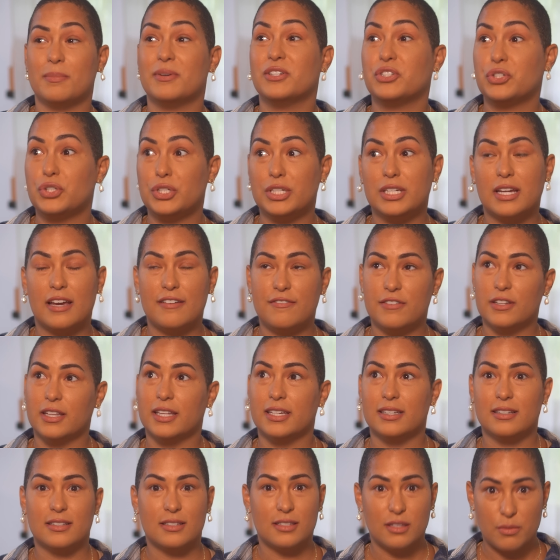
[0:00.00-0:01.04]
but she I feel
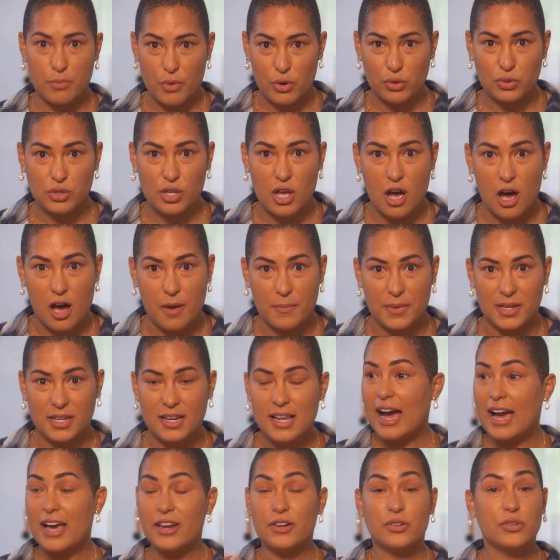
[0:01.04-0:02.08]
like is the most common.
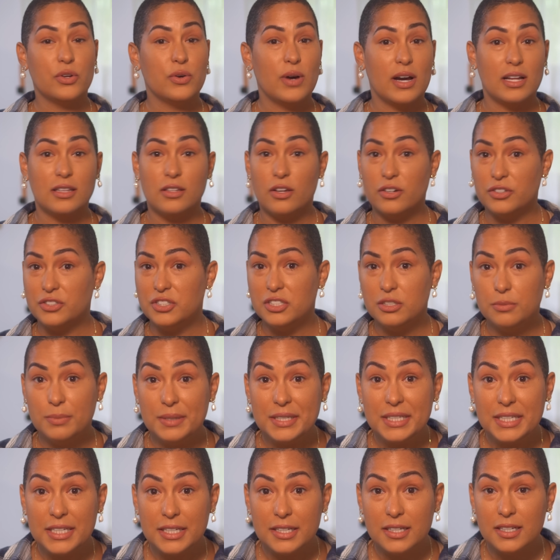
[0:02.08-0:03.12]
I don't know how long she's
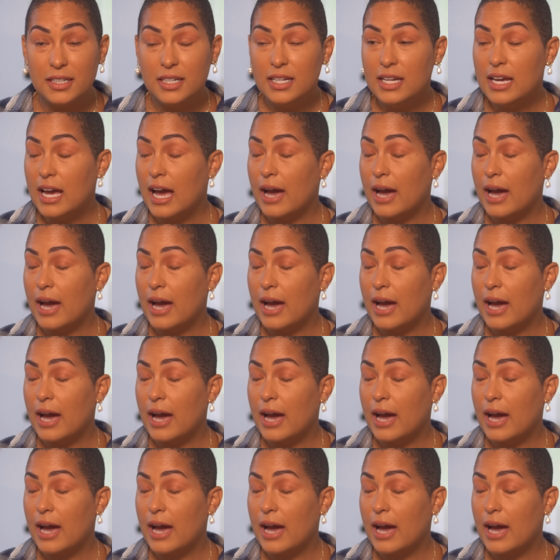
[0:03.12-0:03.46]
been here.